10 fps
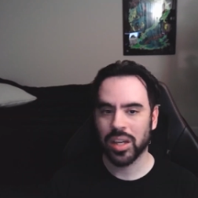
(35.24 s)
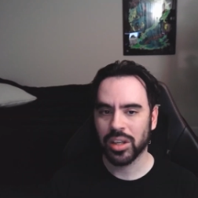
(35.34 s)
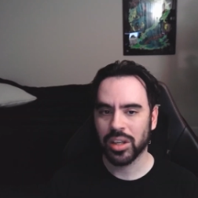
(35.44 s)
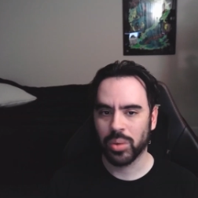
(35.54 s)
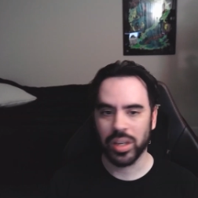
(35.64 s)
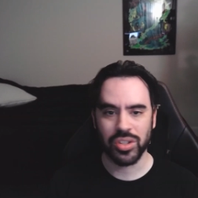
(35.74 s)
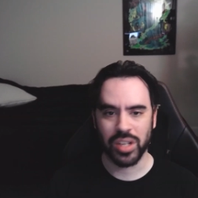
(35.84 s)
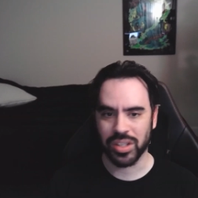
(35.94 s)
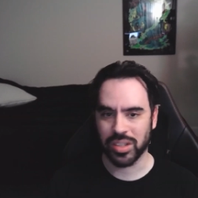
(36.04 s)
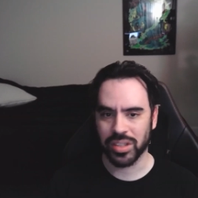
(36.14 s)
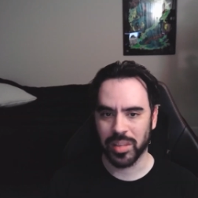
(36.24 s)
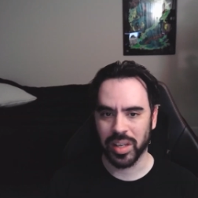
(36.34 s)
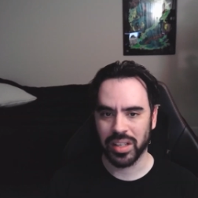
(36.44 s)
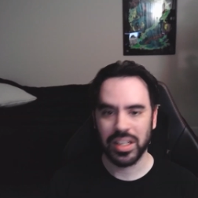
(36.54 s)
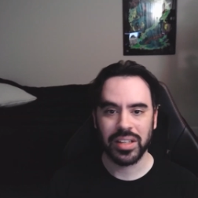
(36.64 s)
Quick introduction to the bed.
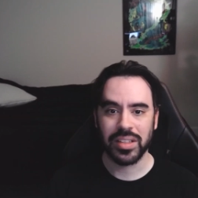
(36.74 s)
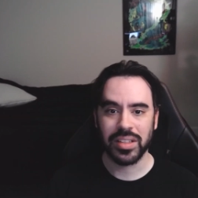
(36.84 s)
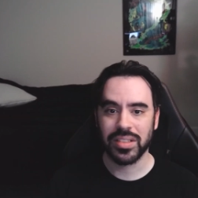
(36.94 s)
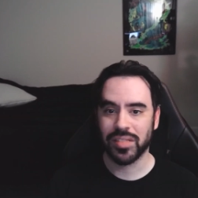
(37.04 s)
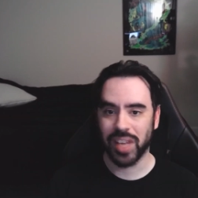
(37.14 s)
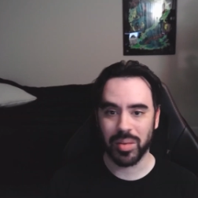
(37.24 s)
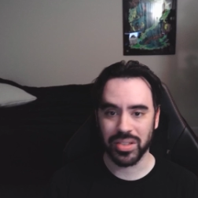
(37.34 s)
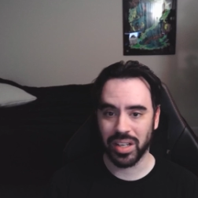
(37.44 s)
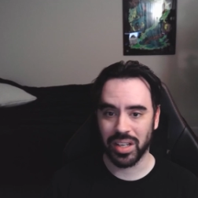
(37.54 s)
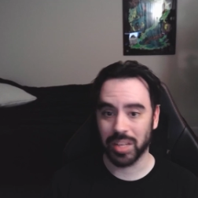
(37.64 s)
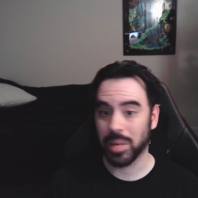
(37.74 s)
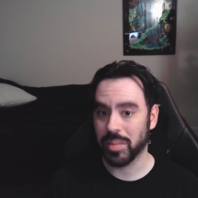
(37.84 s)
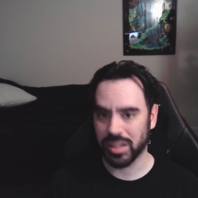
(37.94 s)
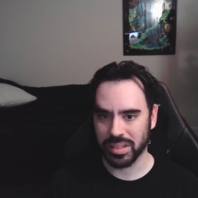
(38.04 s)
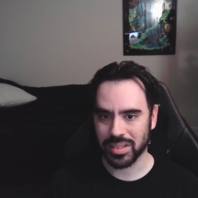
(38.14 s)
This is the Vibrasonic by
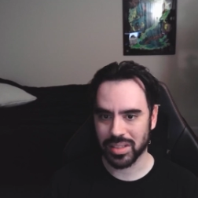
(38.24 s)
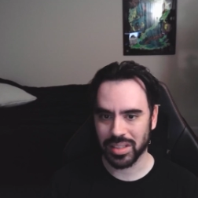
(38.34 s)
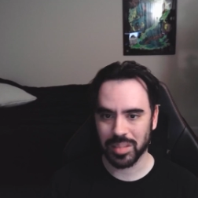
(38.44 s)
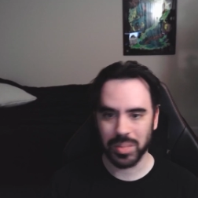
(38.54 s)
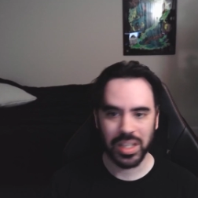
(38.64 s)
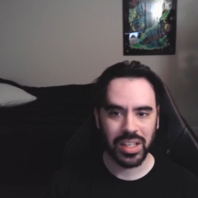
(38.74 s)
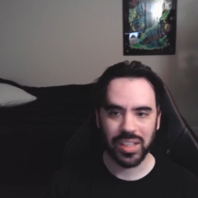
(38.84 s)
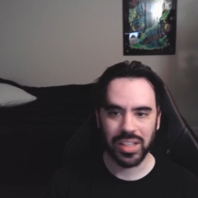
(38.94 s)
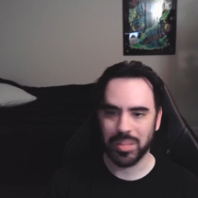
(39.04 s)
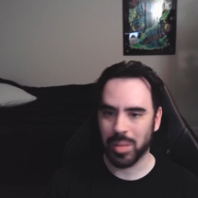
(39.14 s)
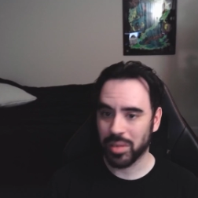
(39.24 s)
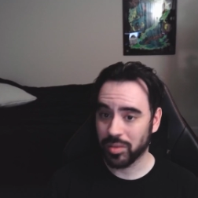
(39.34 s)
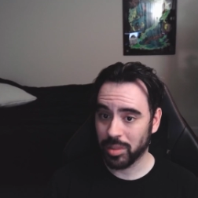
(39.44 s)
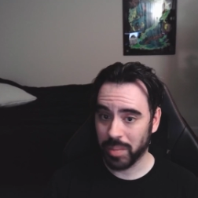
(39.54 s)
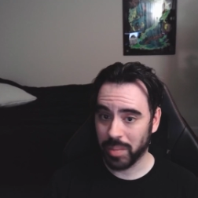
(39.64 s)
Beyond Sleep. It's a memory
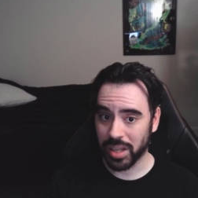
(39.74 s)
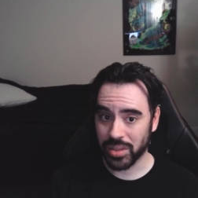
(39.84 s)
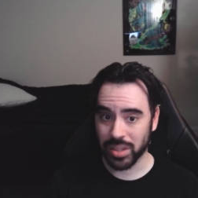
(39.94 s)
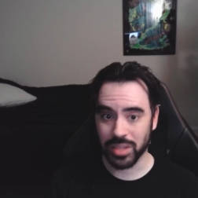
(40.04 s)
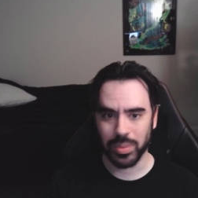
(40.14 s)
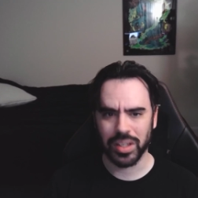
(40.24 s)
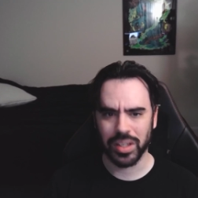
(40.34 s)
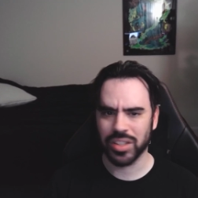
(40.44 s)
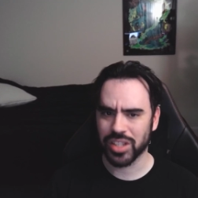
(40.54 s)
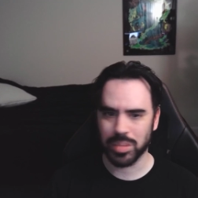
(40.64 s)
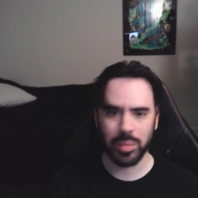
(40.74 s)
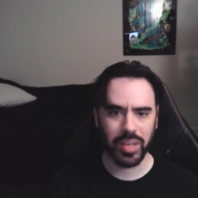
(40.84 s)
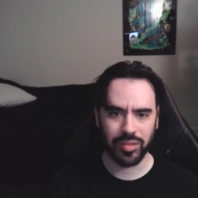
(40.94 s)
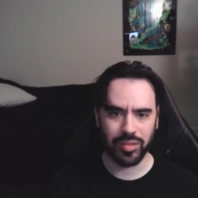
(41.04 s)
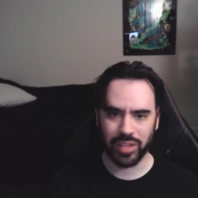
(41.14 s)
foam mattress with an adjustable
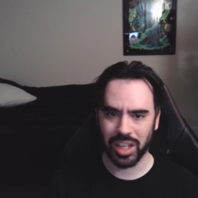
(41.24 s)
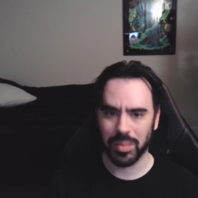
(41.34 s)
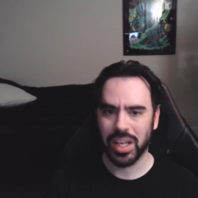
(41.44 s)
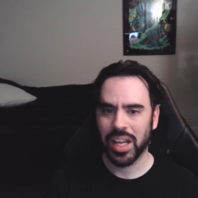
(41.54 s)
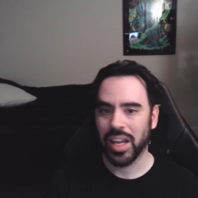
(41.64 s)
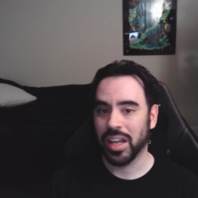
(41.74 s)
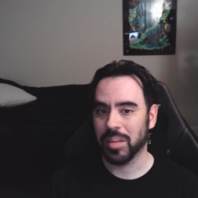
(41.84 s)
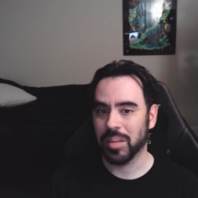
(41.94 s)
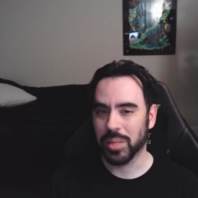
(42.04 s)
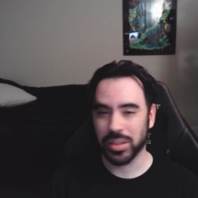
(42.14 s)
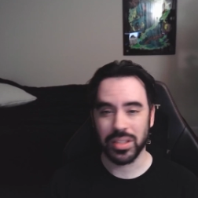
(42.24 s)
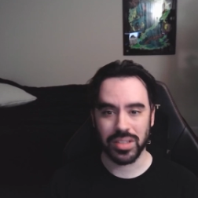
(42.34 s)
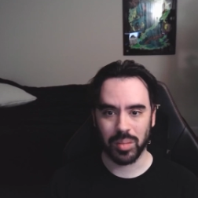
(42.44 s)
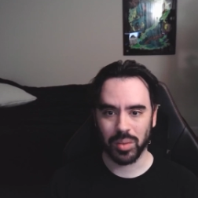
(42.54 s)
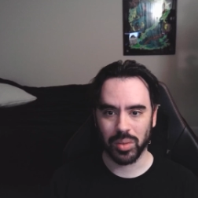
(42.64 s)
bed frame and built-in
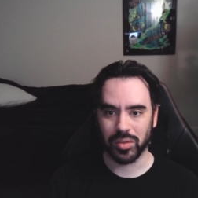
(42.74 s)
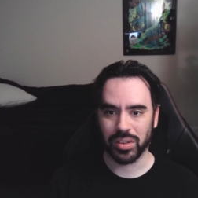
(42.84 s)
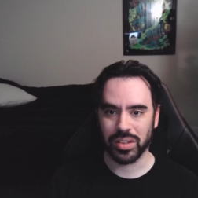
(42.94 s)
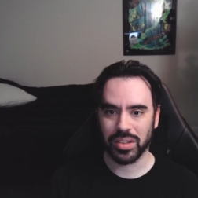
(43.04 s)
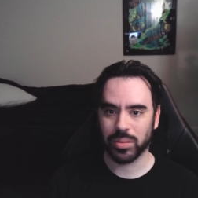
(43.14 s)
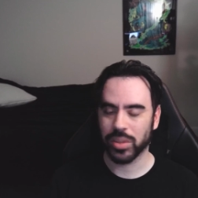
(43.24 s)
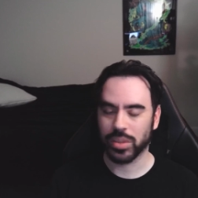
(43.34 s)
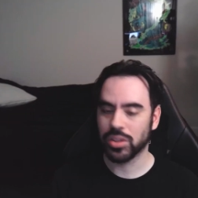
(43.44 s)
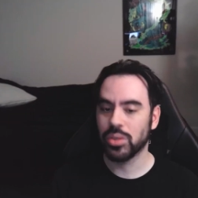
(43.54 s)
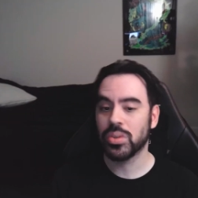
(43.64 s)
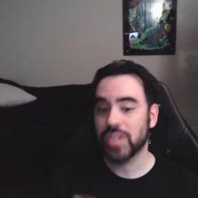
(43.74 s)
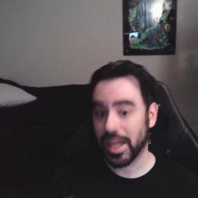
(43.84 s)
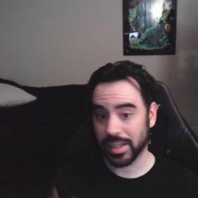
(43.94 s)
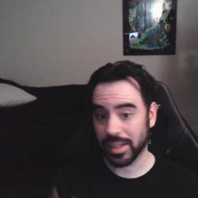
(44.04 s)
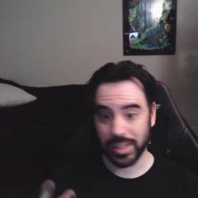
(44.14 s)
subwoofers, with two
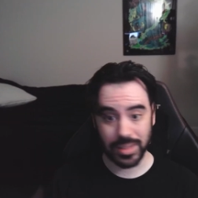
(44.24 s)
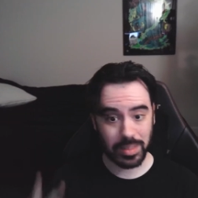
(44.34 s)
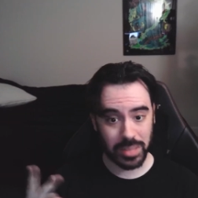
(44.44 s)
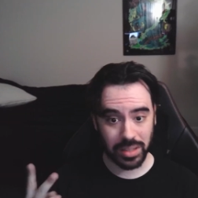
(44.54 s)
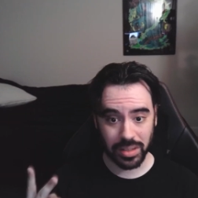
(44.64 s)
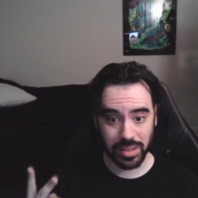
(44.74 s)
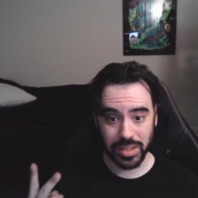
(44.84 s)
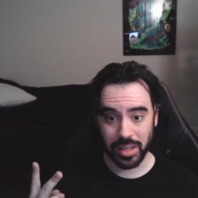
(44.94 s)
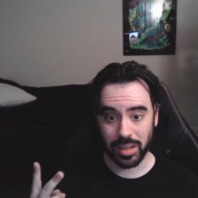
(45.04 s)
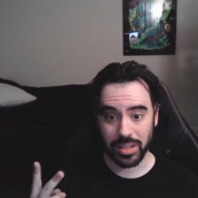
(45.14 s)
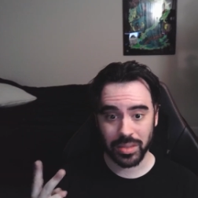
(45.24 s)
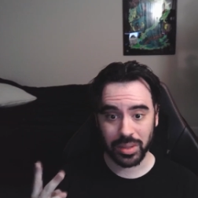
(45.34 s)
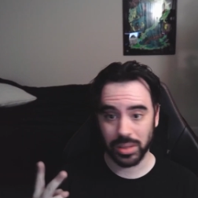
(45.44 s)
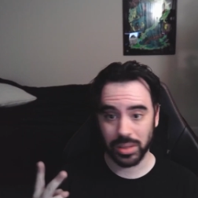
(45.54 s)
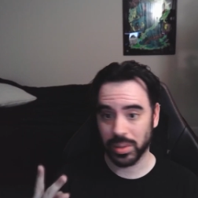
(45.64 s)
satellite speakers that are also
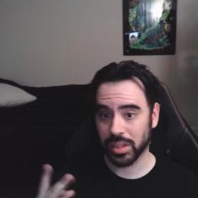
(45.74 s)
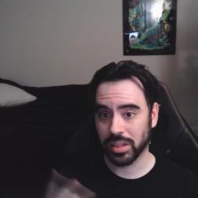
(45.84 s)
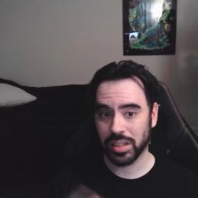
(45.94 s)
included.